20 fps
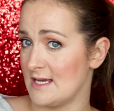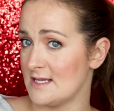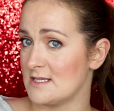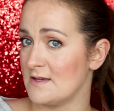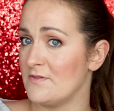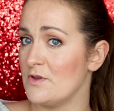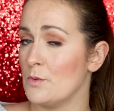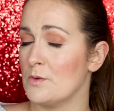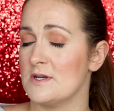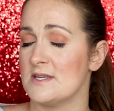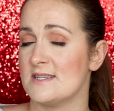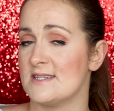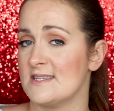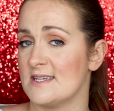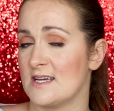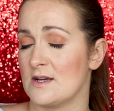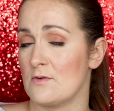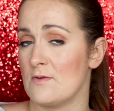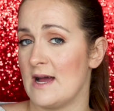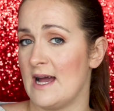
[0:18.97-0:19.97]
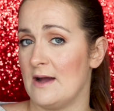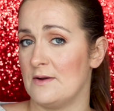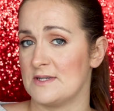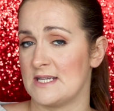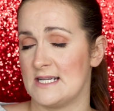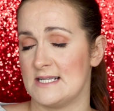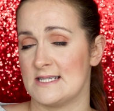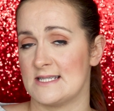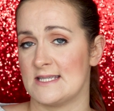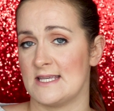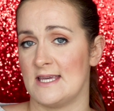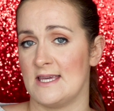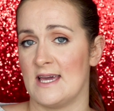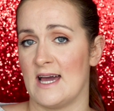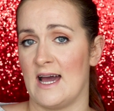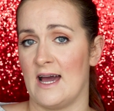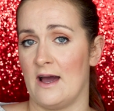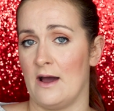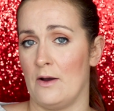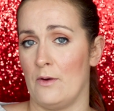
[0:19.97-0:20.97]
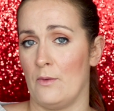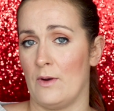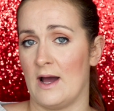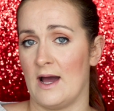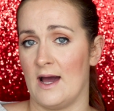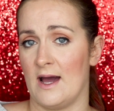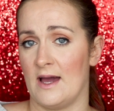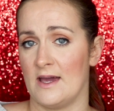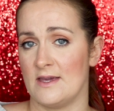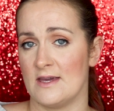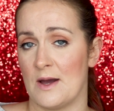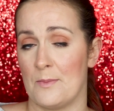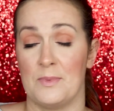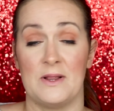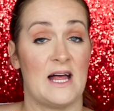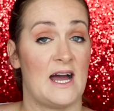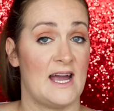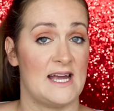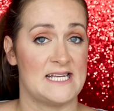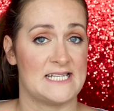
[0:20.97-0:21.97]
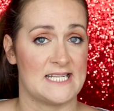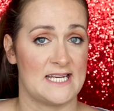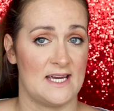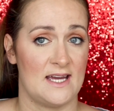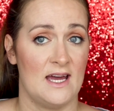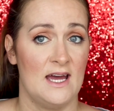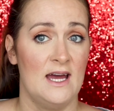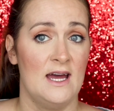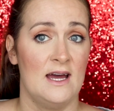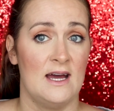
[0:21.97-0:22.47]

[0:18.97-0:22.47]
So if you want to stick around and see how I applied it,